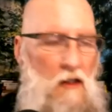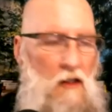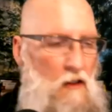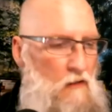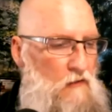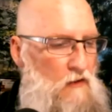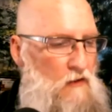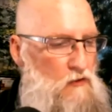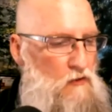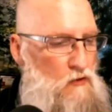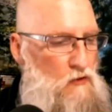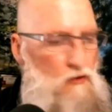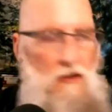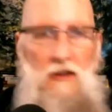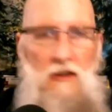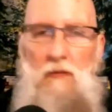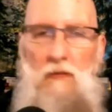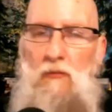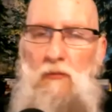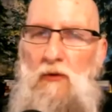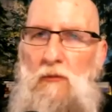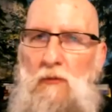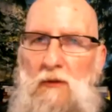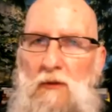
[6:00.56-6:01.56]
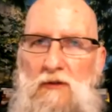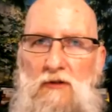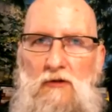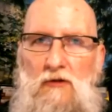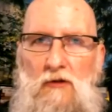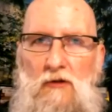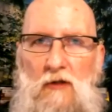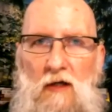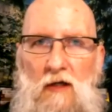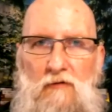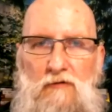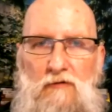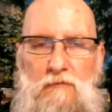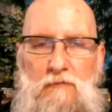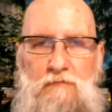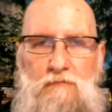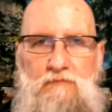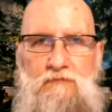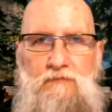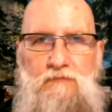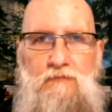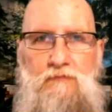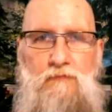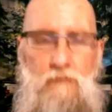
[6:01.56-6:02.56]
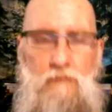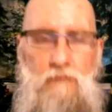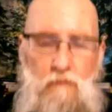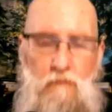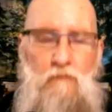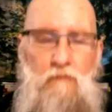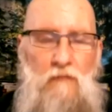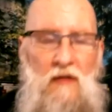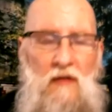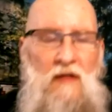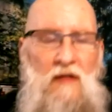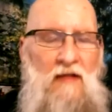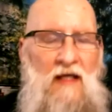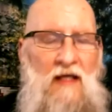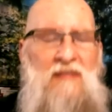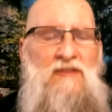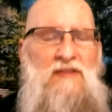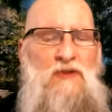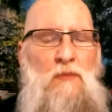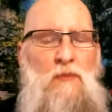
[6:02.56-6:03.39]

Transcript: that you can implement in your life. That's the